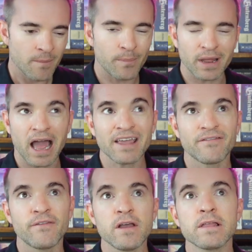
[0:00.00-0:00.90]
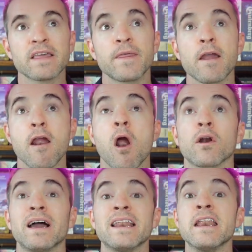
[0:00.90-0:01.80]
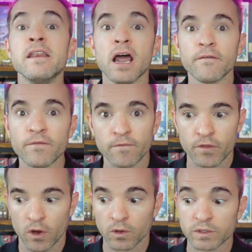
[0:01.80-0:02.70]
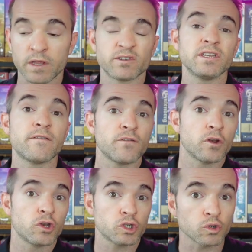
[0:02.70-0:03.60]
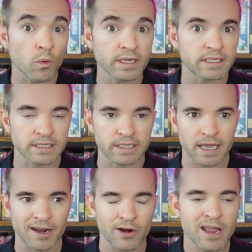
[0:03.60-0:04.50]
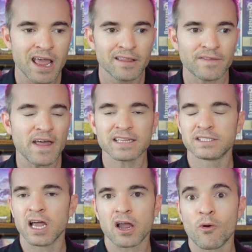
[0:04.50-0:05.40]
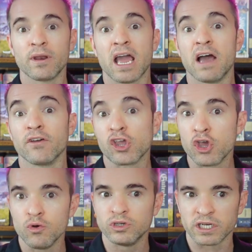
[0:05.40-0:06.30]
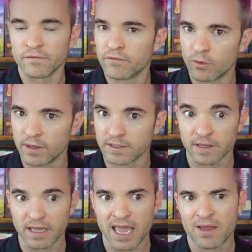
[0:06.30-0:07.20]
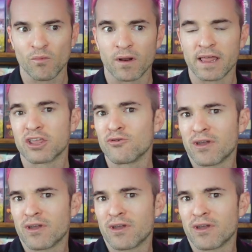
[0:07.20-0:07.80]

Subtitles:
But I feel like there are enough of those, there's enough choices there that's not going to have a huge influence in the game where like you